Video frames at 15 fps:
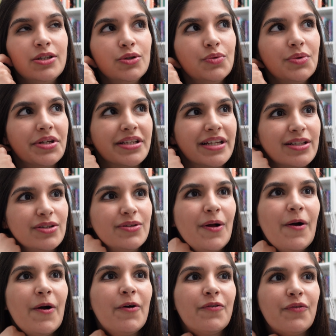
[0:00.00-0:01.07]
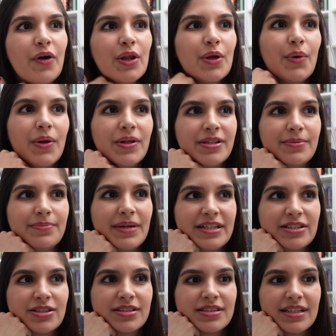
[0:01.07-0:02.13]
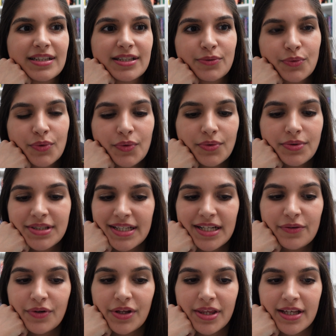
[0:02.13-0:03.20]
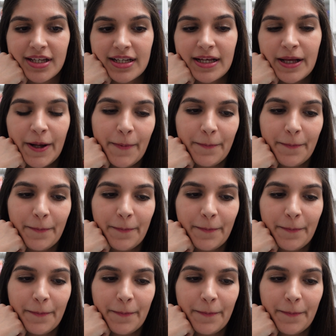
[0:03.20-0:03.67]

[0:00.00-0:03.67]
do it and follow all the measures and the rules and everything,